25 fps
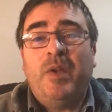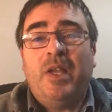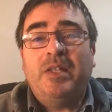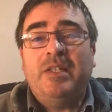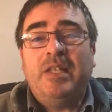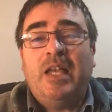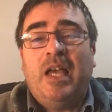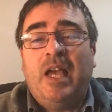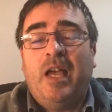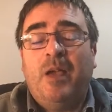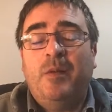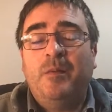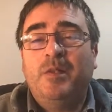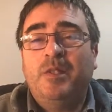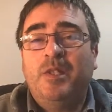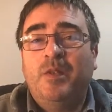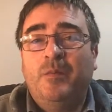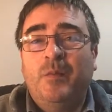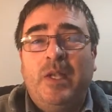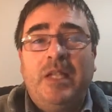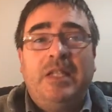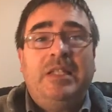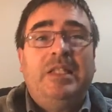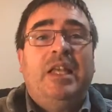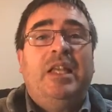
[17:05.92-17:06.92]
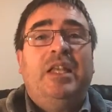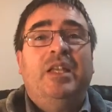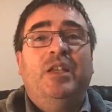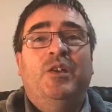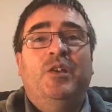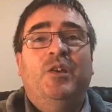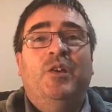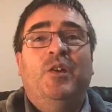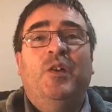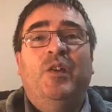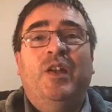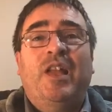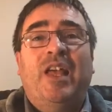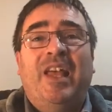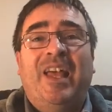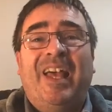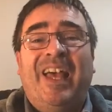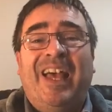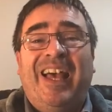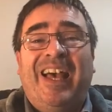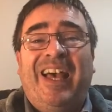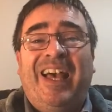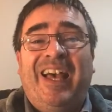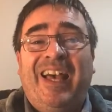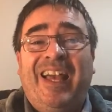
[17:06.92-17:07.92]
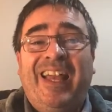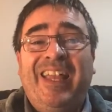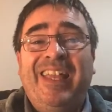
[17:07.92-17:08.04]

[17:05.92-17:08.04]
How many times do we say to God,